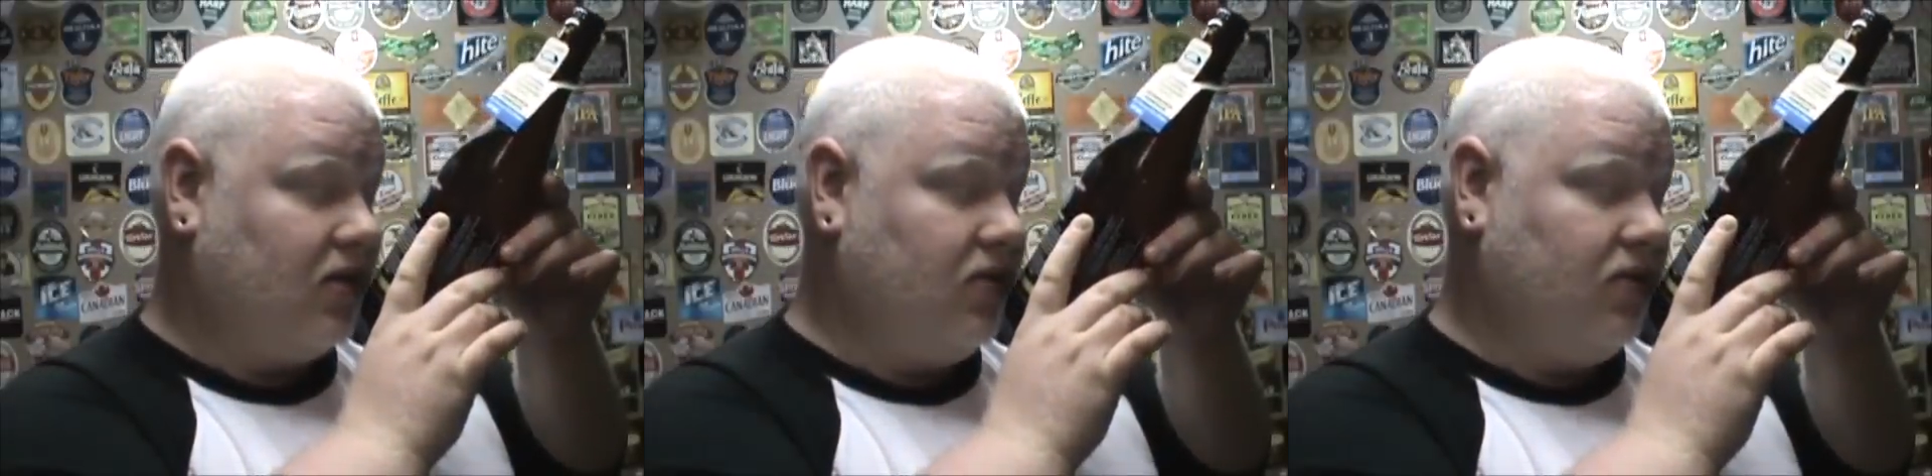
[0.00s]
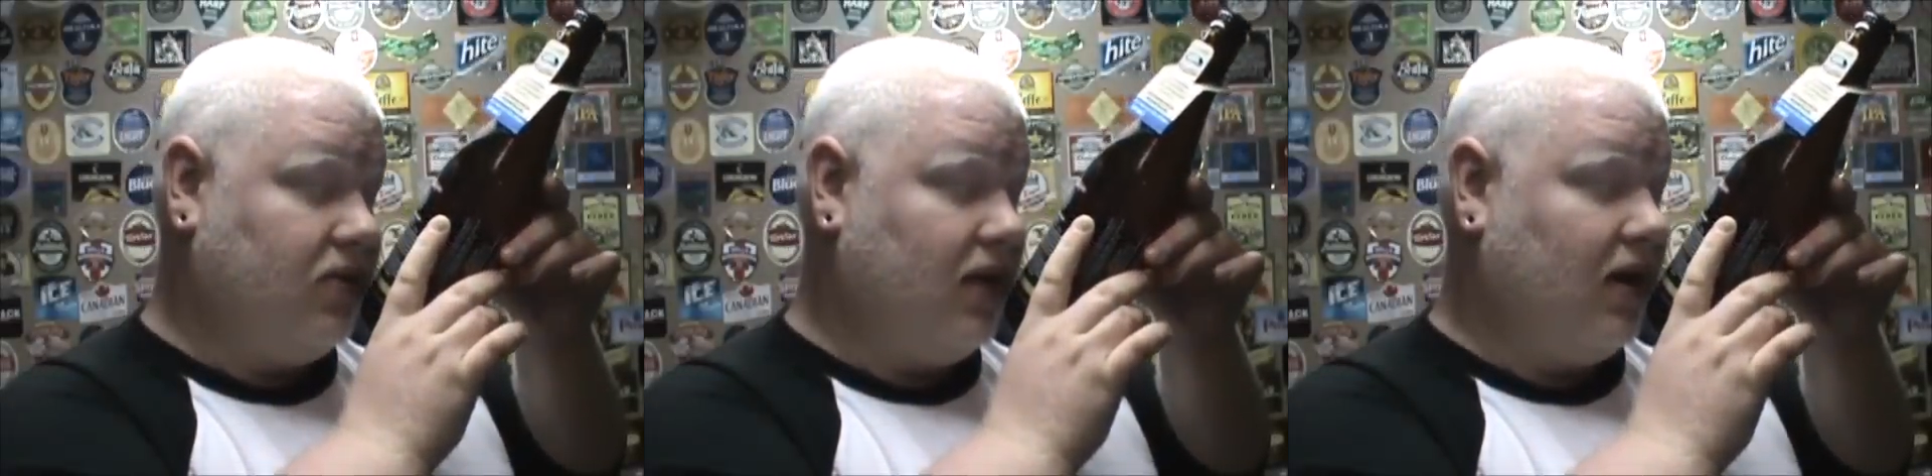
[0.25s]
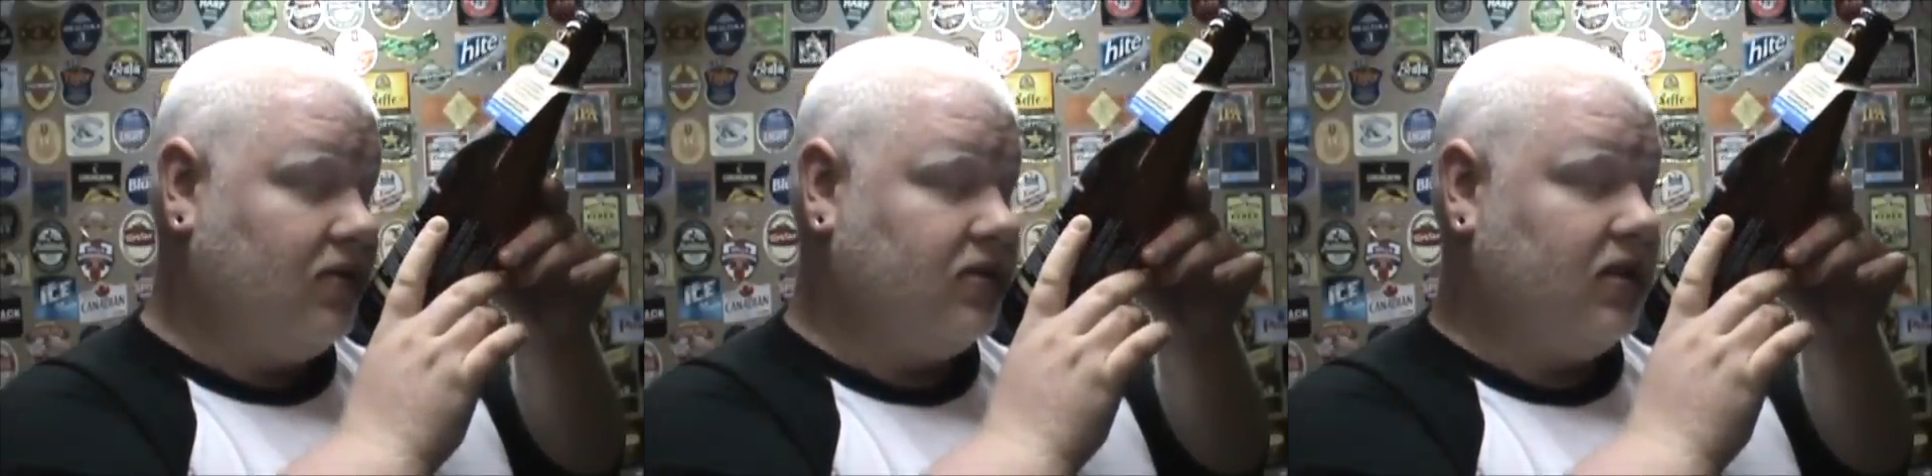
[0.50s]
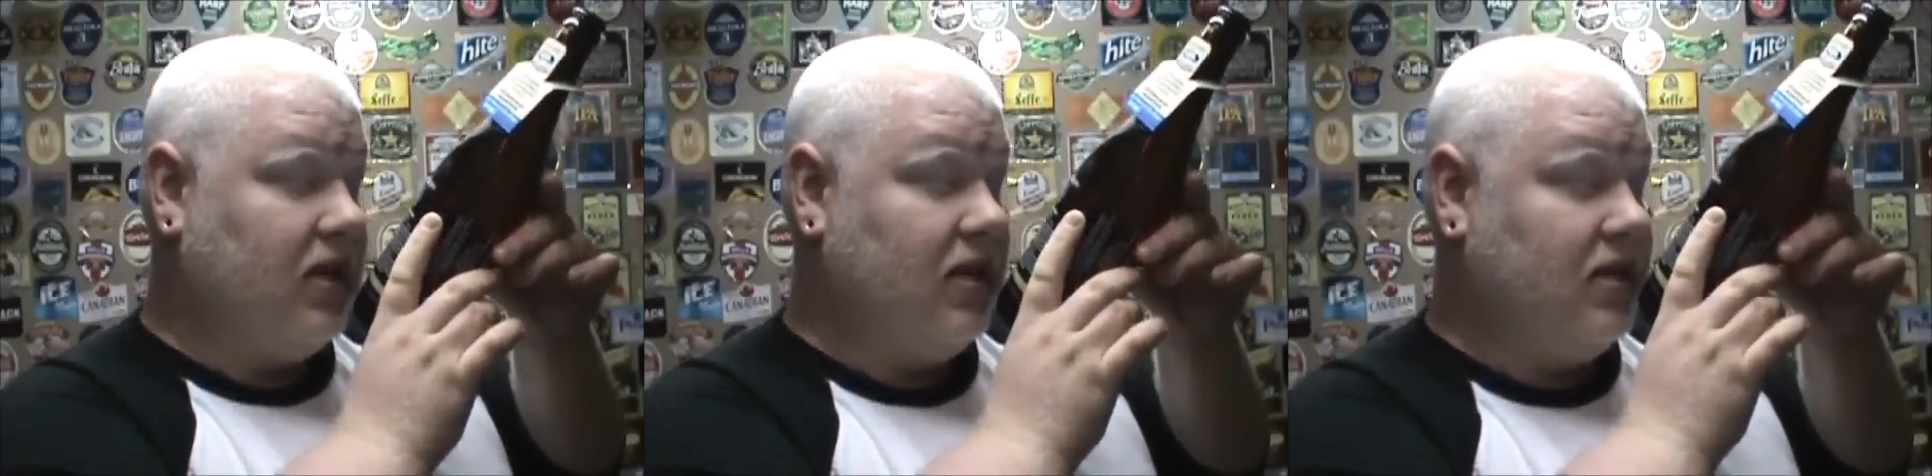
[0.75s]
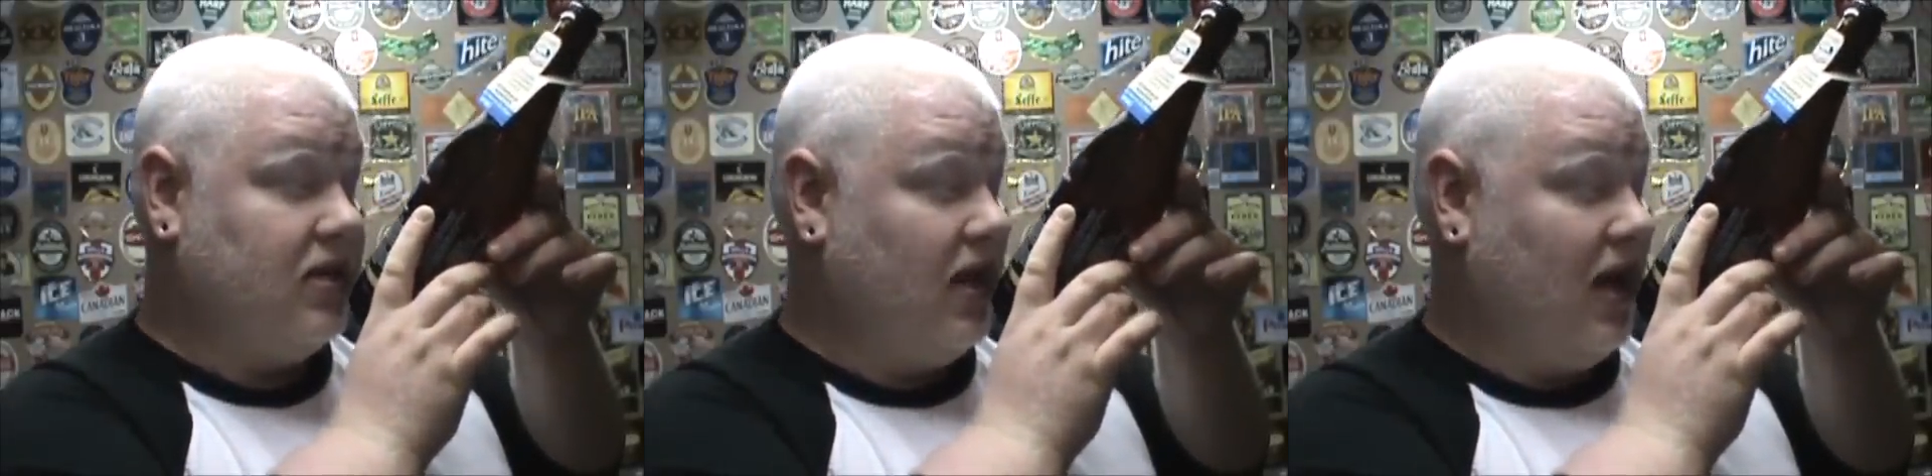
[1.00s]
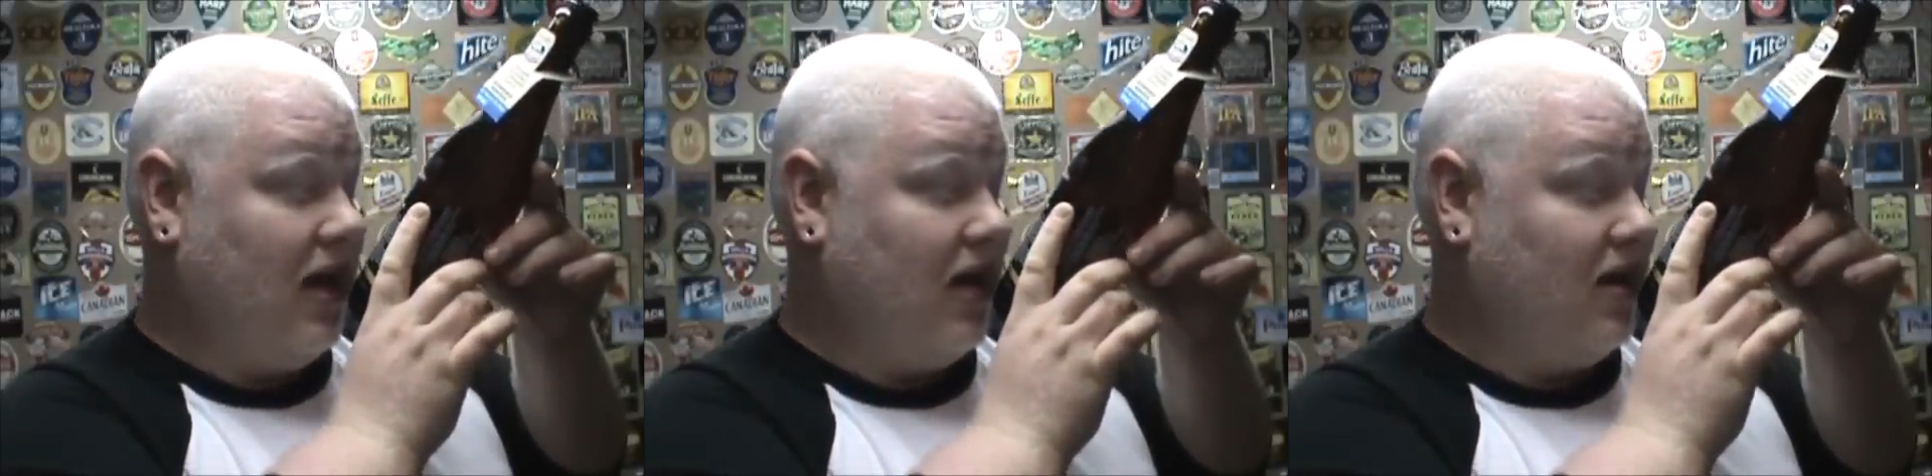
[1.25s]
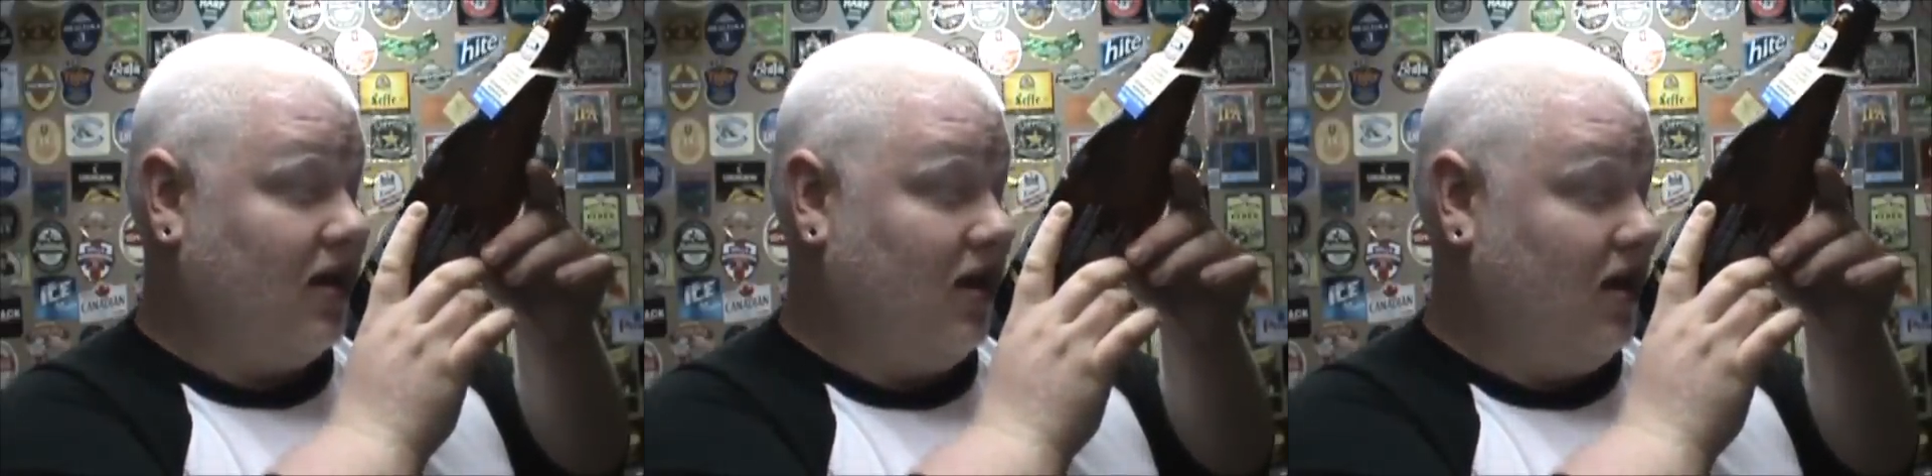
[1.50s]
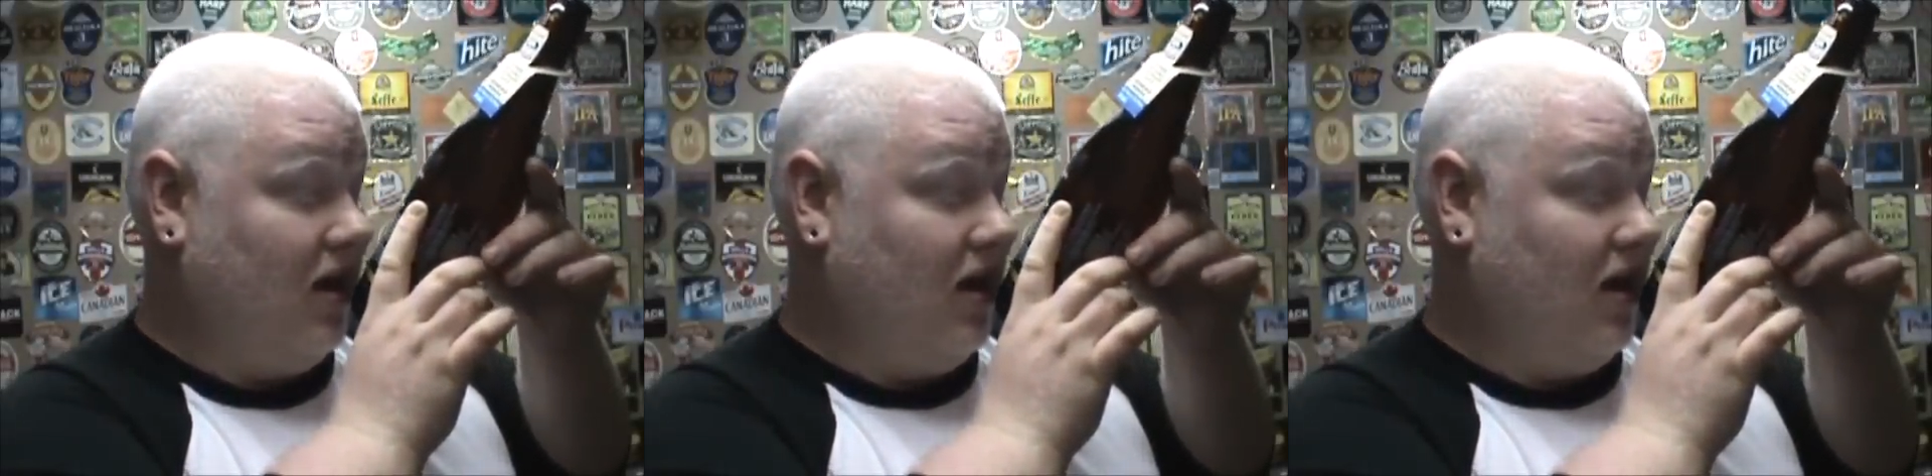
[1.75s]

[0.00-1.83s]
2010.